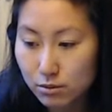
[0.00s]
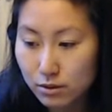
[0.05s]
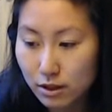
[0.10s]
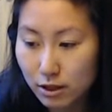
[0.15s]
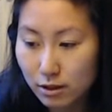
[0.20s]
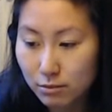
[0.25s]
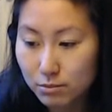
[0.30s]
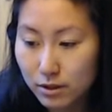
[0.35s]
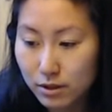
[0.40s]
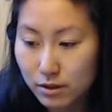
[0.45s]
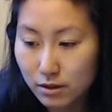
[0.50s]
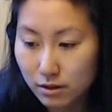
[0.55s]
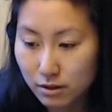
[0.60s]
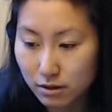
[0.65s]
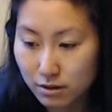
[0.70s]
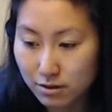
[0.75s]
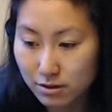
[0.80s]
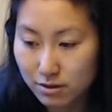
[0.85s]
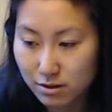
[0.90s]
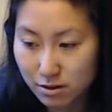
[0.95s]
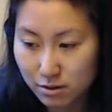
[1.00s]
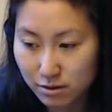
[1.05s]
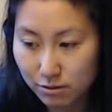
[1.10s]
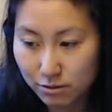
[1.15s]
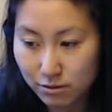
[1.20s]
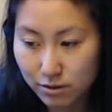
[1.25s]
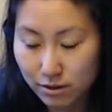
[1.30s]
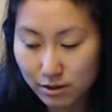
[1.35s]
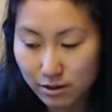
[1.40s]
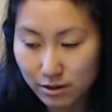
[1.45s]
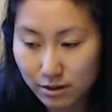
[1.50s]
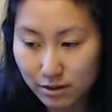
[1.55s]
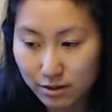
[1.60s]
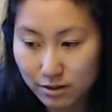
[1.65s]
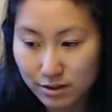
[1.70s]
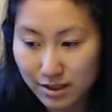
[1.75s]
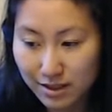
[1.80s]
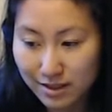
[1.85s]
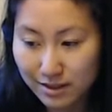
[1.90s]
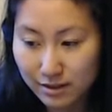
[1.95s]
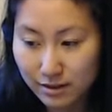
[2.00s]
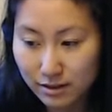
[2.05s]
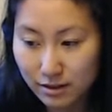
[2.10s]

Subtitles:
up in the cartoon alongside